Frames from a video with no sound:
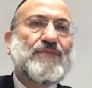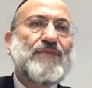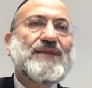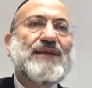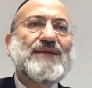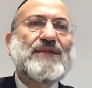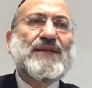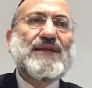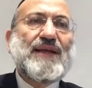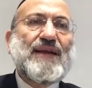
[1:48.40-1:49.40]
But then
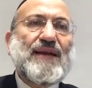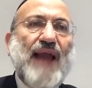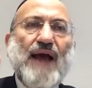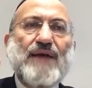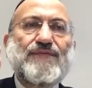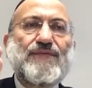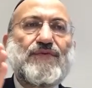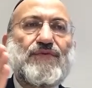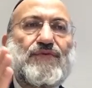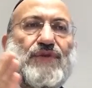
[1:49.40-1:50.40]
in life,
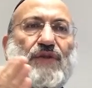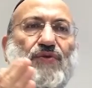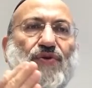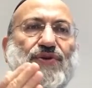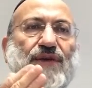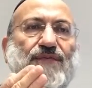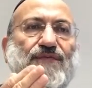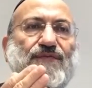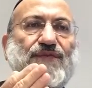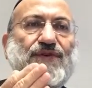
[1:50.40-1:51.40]
they don't give
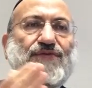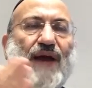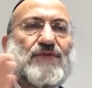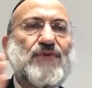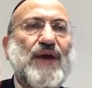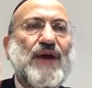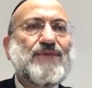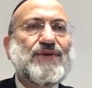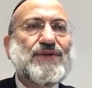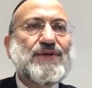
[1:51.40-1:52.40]
free right to
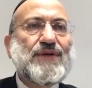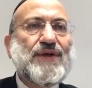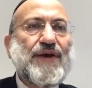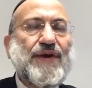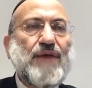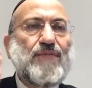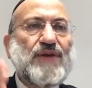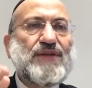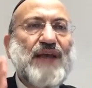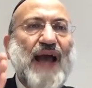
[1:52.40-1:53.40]
anybody.
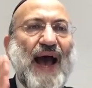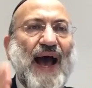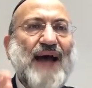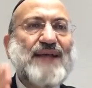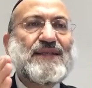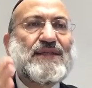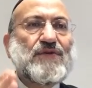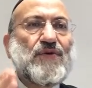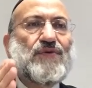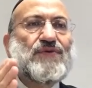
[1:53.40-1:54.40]
Everybody has
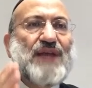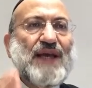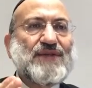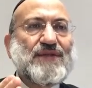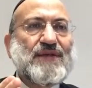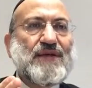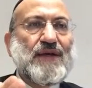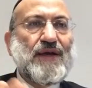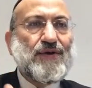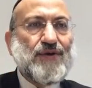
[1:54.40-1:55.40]
his own test.
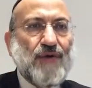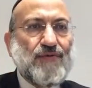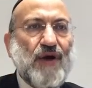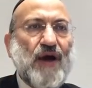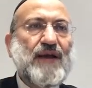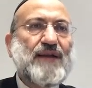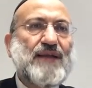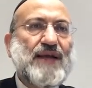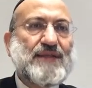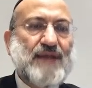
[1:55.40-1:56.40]
Now, Rachel's
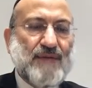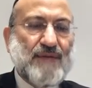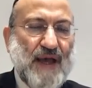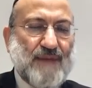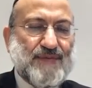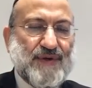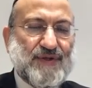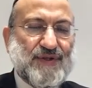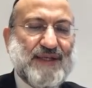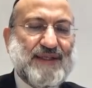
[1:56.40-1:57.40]
test comes up,
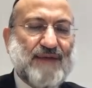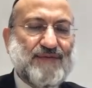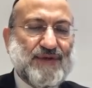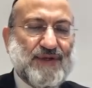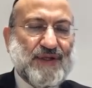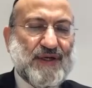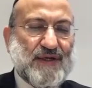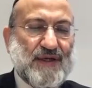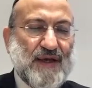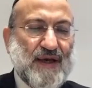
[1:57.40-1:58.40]
she doesn't have
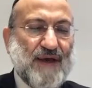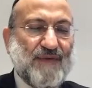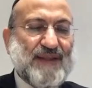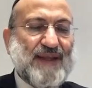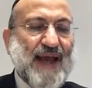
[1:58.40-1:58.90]
children. And